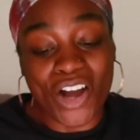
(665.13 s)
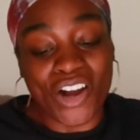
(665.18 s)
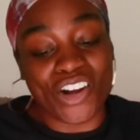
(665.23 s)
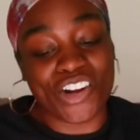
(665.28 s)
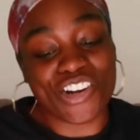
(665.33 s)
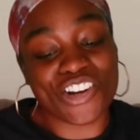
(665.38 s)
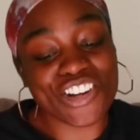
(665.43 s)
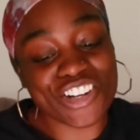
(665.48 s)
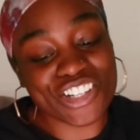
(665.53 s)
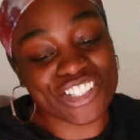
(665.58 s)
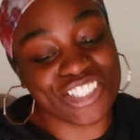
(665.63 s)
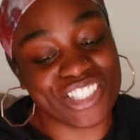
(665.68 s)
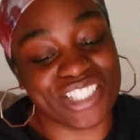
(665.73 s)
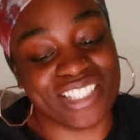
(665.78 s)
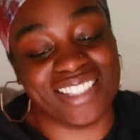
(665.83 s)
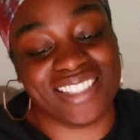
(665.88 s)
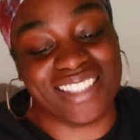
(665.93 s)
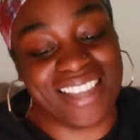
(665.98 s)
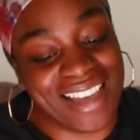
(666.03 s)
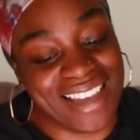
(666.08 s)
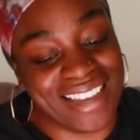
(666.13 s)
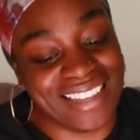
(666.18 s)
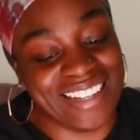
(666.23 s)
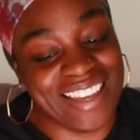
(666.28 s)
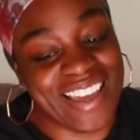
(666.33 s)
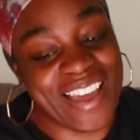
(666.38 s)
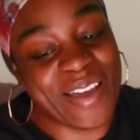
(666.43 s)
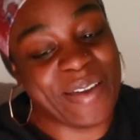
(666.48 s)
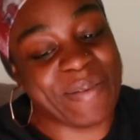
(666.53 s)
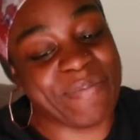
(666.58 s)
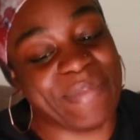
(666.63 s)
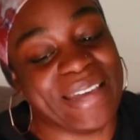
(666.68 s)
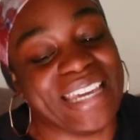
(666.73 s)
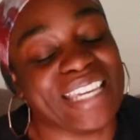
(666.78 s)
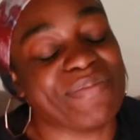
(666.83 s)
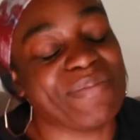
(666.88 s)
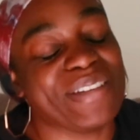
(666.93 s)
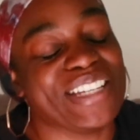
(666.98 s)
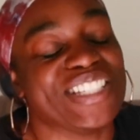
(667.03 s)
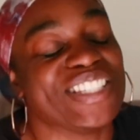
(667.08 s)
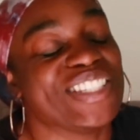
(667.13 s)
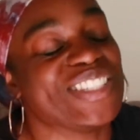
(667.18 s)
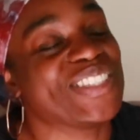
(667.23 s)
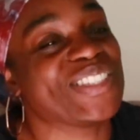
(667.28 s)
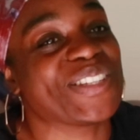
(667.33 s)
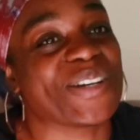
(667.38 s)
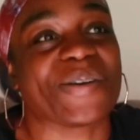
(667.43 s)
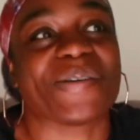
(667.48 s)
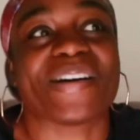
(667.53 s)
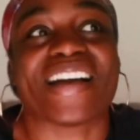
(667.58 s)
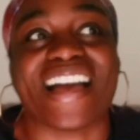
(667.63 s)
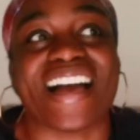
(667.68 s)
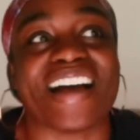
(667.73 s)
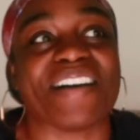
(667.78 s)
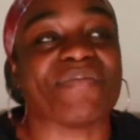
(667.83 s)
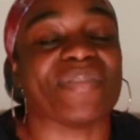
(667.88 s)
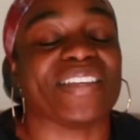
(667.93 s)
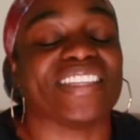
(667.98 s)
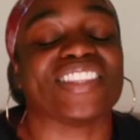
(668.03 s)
Her Good Side made me so happy.